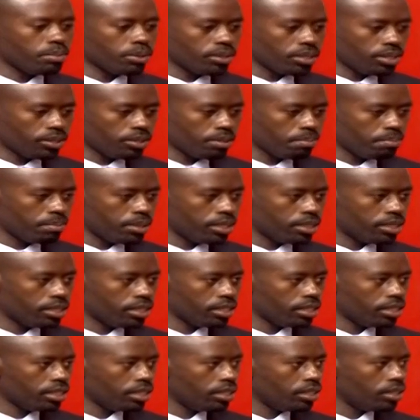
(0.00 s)
bought equipment
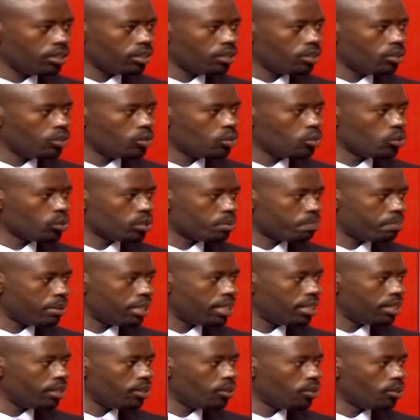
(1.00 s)
to
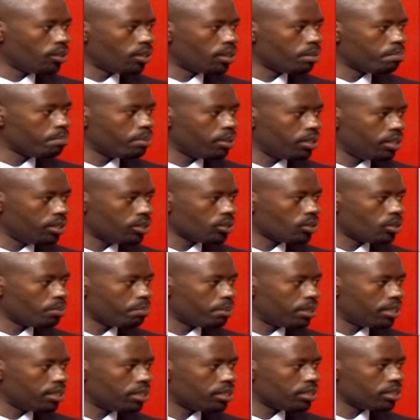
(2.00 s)
spy on political
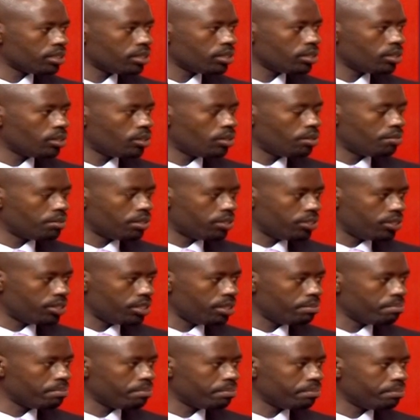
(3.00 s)
opponents of the
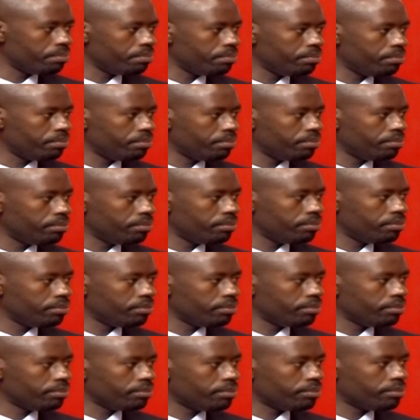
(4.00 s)
regime? I